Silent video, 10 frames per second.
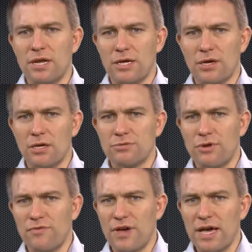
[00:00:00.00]
and
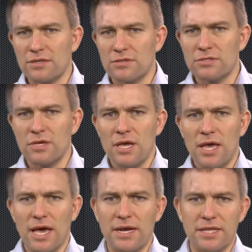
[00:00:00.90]
cultural factors
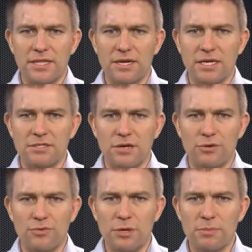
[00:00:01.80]
and international
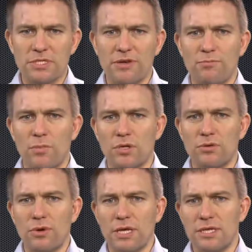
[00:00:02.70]
agreements have
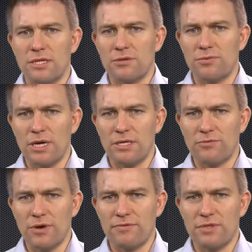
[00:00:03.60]
moderated trade
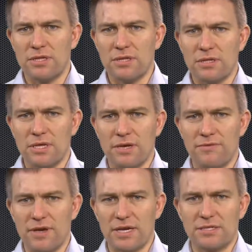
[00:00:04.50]
gravity
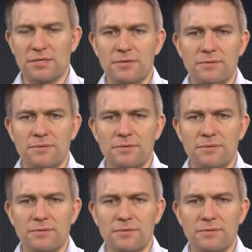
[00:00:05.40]
effect.